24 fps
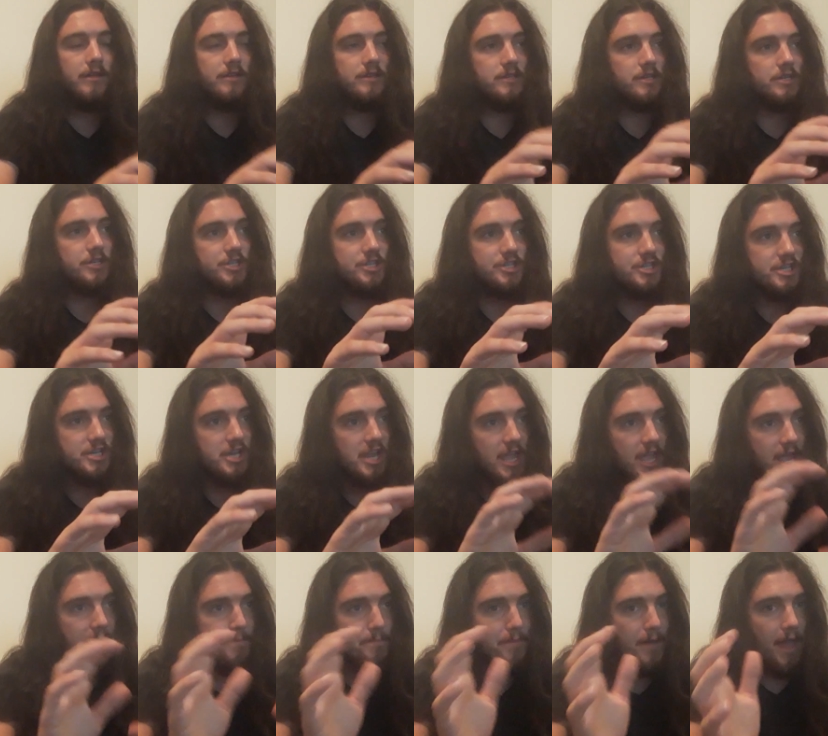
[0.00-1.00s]
to
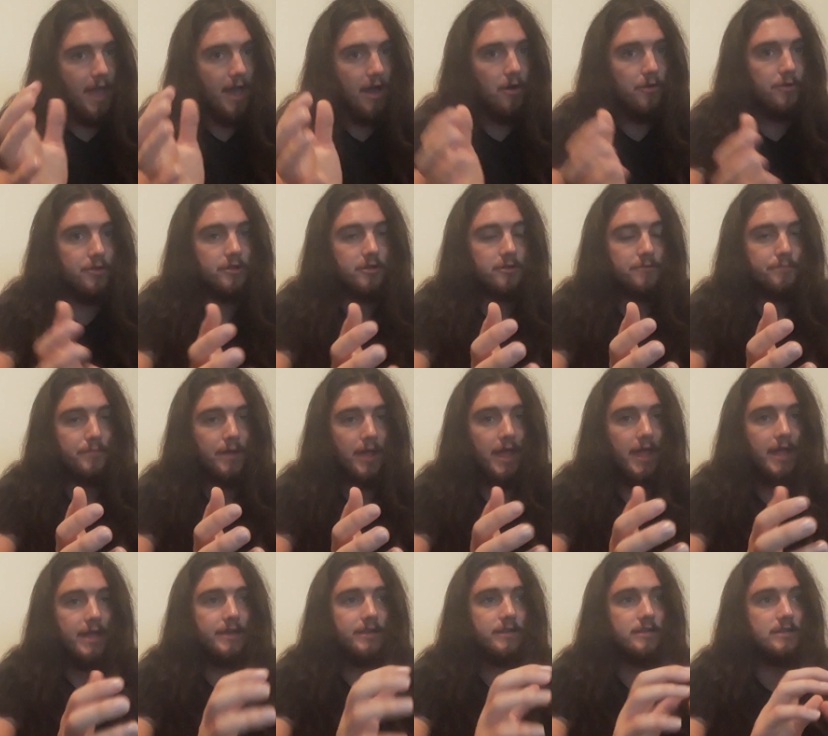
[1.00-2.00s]
shape out your
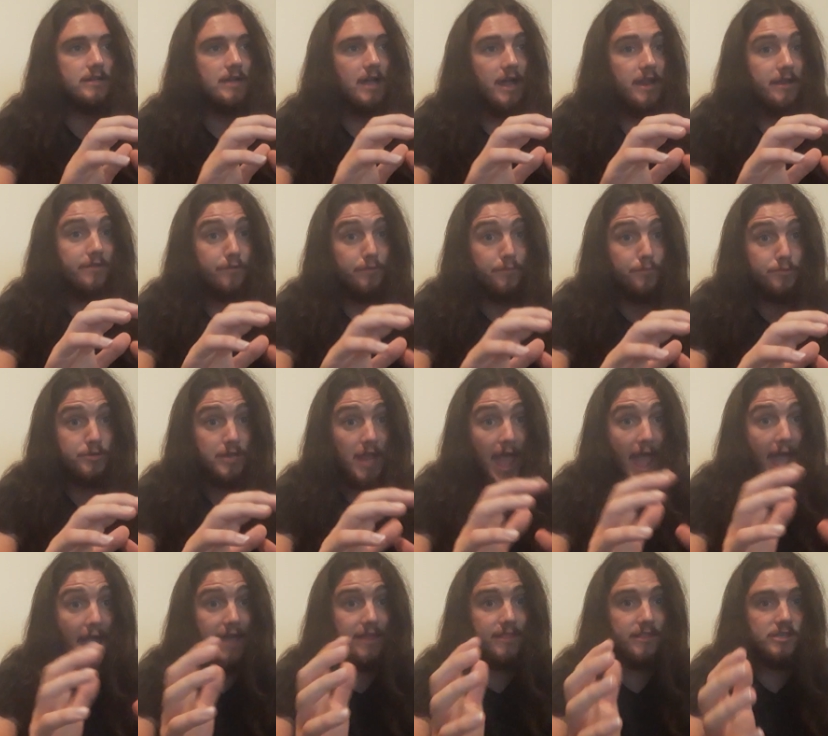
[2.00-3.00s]
band to kind of
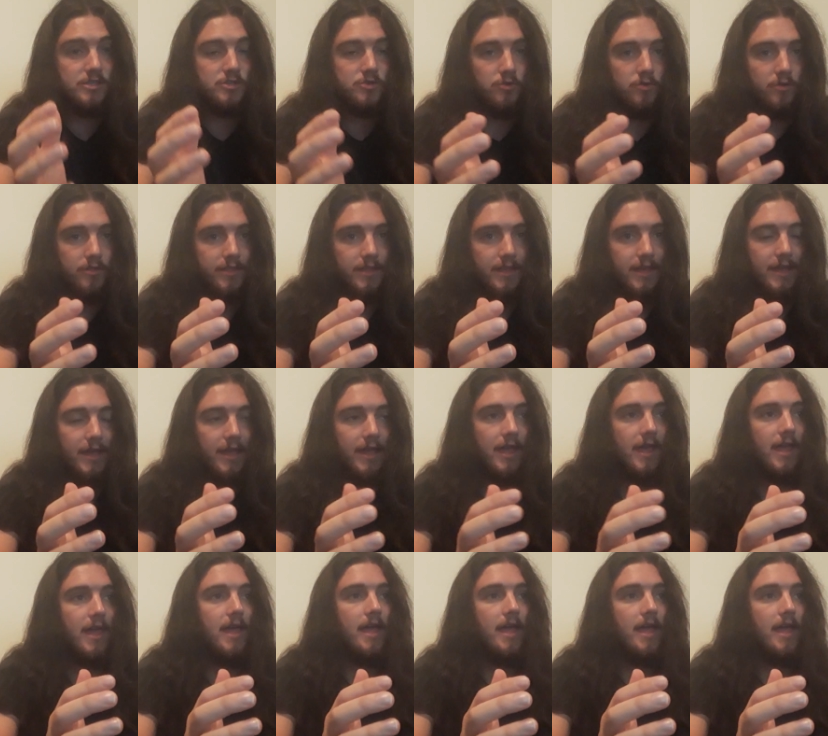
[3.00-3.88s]
attack this whole thing